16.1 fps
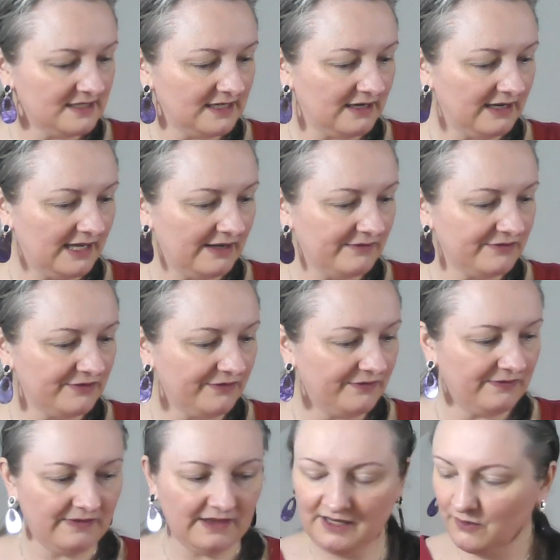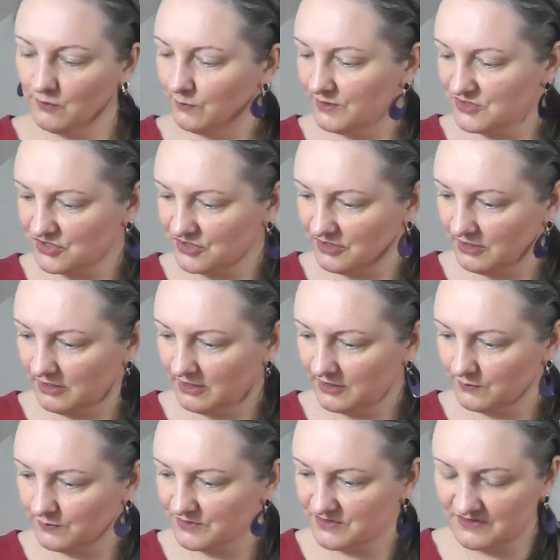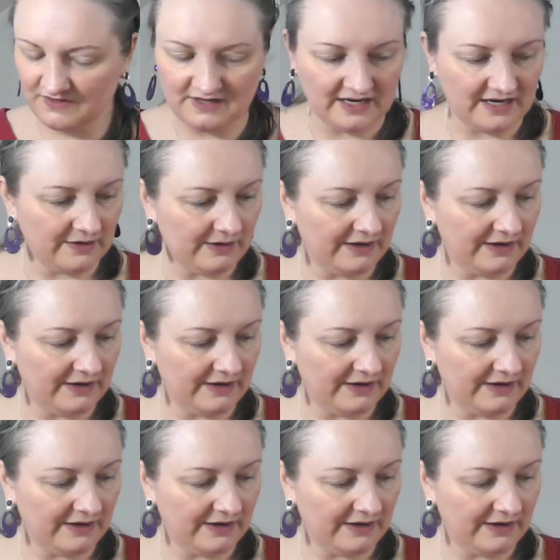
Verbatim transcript: now I have to think which card was there.